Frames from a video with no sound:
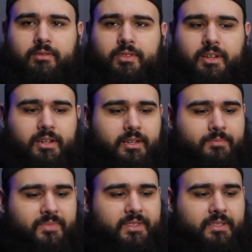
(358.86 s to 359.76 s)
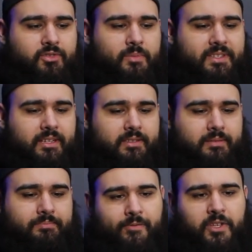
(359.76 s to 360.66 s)
the um, the
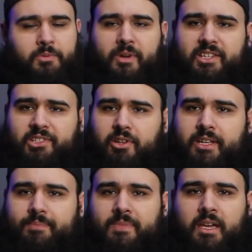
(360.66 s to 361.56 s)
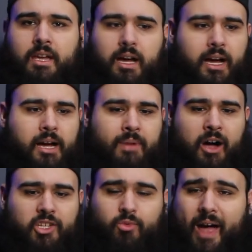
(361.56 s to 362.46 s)
drumsticks. It feels pretty sturdy. Um,
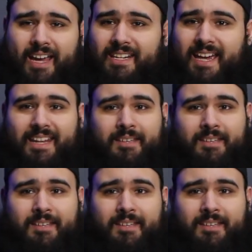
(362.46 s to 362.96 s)
I was whacking at